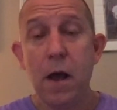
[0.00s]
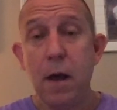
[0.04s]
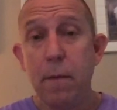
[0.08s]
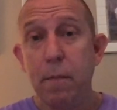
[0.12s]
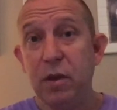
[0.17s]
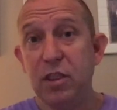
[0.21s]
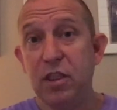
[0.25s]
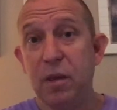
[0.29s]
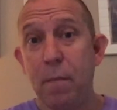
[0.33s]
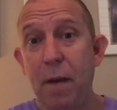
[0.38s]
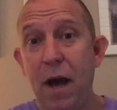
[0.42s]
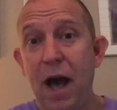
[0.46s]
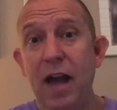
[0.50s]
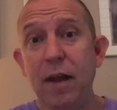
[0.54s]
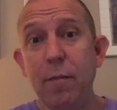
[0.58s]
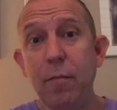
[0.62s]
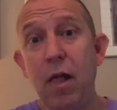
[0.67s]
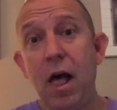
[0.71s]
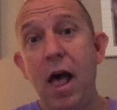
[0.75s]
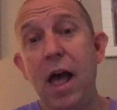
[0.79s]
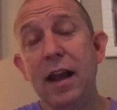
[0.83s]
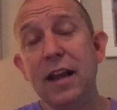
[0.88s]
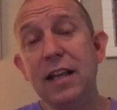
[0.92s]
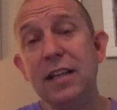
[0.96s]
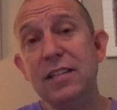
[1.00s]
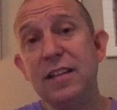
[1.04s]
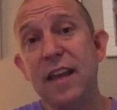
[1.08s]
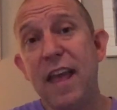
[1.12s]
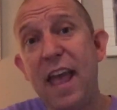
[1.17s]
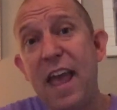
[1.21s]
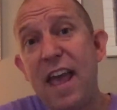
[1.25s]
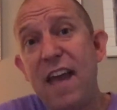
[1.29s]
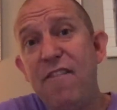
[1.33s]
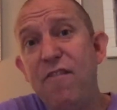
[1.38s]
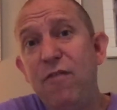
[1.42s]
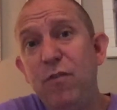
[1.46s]
But the bottom line is,
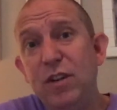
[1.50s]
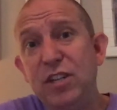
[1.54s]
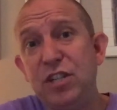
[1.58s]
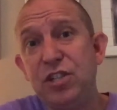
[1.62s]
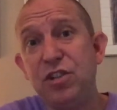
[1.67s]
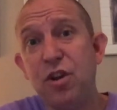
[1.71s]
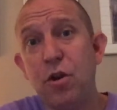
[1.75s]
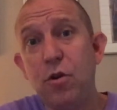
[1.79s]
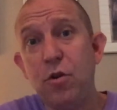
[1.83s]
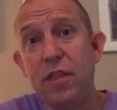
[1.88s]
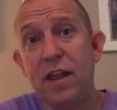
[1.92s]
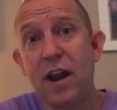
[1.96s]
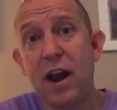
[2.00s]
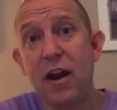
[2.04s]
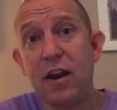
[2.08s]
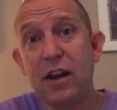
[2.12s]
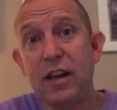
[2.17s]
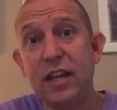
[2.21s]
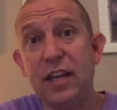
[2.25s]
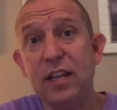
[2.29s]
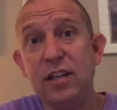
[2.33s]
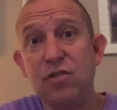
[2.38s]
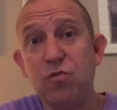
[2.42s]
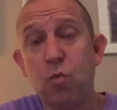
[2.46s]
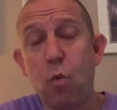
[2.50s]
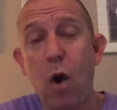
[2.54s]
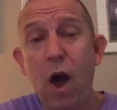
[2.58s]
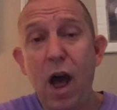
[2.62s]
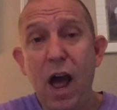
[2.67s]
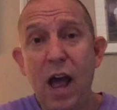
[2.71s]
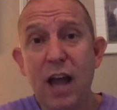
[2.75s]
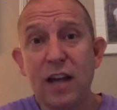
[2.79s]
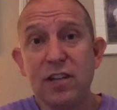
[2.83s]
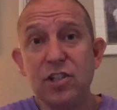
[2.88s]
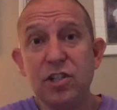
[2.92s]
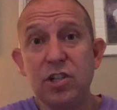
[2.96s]
every show that our kids
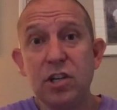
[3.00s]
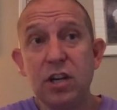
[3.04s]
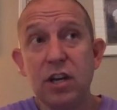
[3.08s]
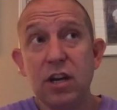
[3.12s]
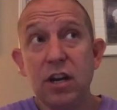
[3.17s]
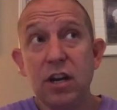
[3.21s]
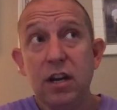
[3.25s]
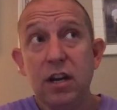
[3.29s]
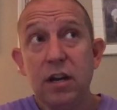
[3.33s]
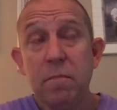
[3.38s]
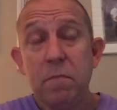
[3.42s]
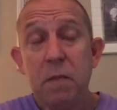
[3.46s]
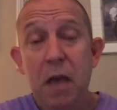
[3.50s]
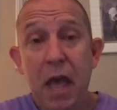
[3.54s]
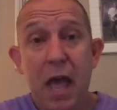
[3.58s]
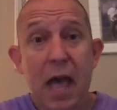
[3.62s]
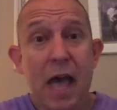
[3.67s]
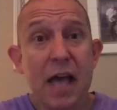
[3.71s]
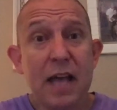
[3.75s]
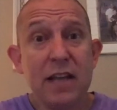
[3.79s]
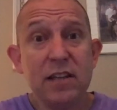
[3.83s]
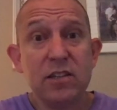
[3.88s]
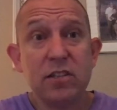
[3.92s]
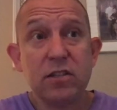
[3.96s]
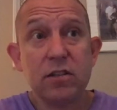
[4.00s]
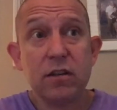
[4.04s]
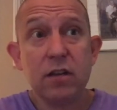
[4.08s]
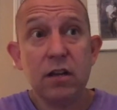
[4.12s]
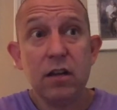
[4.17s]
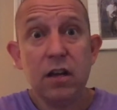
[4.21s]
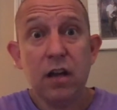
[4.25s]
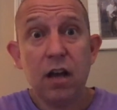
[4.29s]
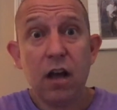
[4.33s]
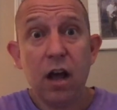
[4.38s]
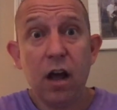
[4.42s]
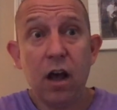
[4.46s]
watch has
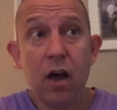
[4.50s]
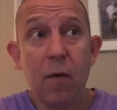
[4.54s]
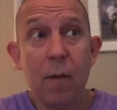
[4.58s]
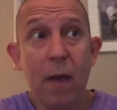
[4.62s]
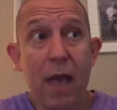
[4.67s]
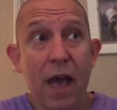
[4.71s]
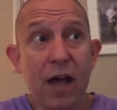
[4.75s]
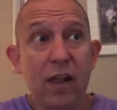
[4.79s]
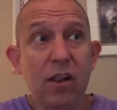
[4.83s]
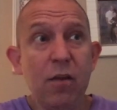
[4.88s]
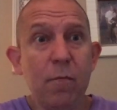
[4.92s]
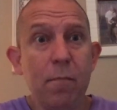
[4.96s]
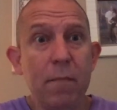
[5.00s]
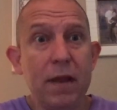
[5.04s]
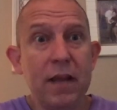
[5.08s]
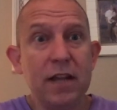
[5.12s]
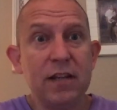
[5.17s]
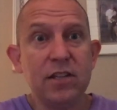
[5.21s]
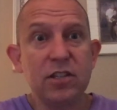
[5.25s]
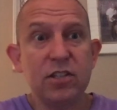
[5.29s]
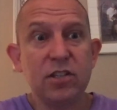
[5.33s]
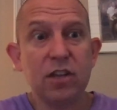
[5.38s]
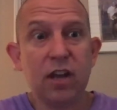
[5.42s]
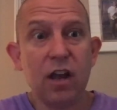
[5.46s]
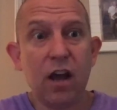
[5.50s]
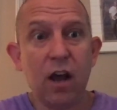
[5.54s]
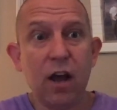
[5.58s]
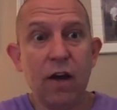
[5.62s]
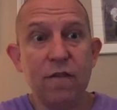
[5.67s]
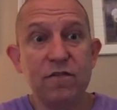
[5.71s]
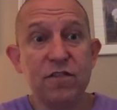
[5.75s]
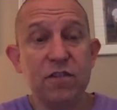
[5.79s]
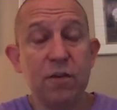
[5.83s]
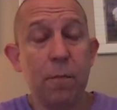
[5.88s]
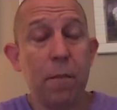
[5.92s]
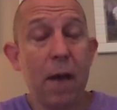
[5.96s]
elements
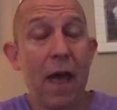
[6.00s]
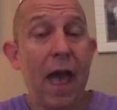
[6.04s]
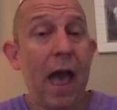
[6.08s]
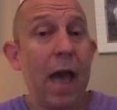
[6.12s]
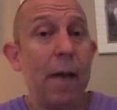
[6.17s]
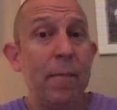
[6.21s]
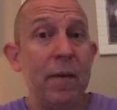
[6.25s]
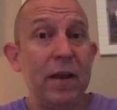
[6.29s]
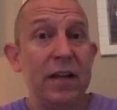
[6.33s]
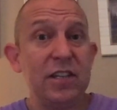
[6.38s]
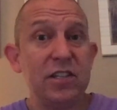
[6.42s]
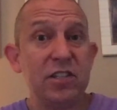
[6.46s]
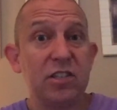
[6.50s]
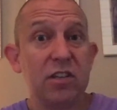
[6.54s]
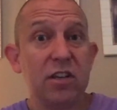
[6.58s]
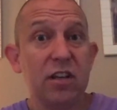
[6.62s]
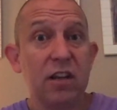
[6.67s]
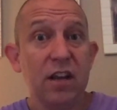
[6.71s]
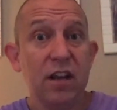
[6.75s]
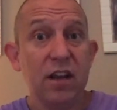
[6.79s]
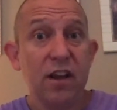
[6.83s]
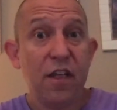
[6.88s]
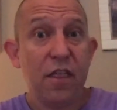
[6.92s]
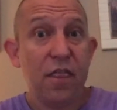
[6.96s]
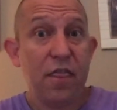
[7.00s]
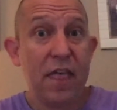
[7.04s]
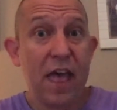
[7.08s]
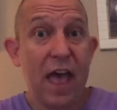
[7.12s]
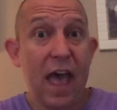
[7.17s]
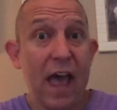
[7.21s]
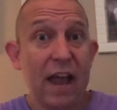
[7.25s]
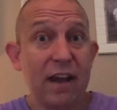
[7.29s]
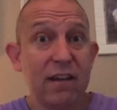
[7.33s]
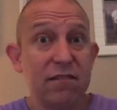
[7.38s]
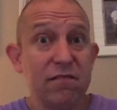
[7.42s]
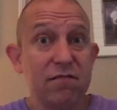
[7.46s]
of some habits
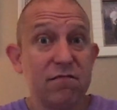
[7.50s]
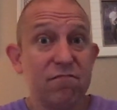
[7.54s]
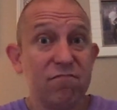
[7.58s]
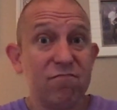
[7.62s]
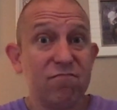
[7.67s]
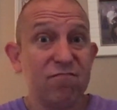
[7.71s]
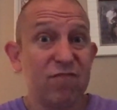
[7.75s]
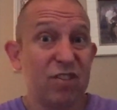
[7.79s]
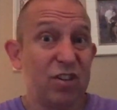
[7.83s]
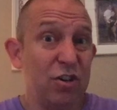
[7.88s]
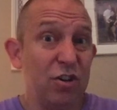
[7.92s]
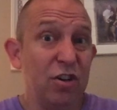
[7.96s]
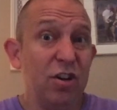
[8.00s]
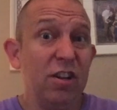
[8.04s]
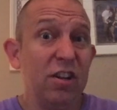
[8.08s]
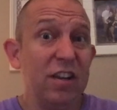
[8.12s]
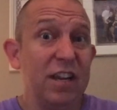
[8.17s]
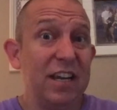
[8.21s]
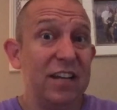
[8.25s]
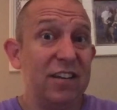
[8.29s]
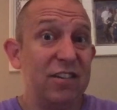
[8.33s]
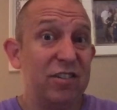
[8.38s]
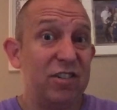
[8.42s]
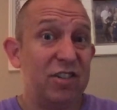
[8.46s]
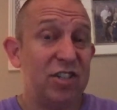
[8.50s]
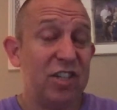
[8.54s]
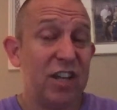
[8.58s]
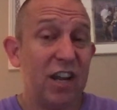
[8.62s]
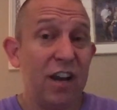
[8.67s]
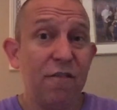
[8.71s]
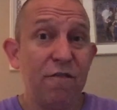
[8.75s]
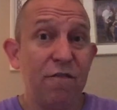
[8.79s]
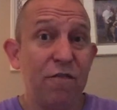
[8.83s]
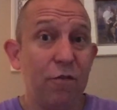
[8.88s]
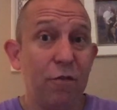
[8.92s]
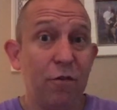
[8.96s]
that could lead to
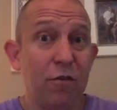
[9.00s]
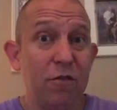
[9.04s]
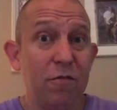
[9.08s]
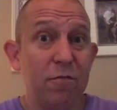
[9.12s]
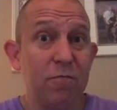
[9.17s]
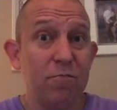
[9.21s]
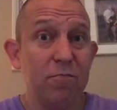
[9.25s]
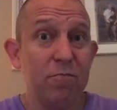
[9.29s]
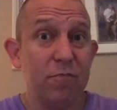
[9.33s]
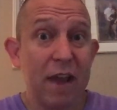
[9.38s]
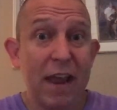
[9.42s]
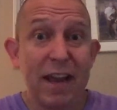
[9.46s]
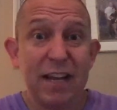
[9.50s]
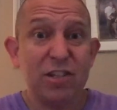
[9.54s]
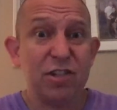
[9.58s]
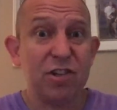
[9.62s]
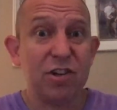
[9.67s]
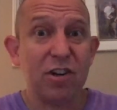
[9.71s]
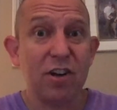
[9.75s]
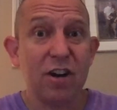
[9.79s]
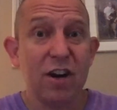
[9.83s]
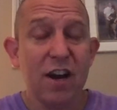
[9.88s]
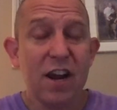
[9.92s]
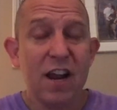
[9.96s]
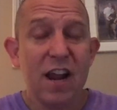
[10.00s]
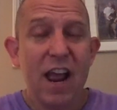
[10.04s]
sinful nature.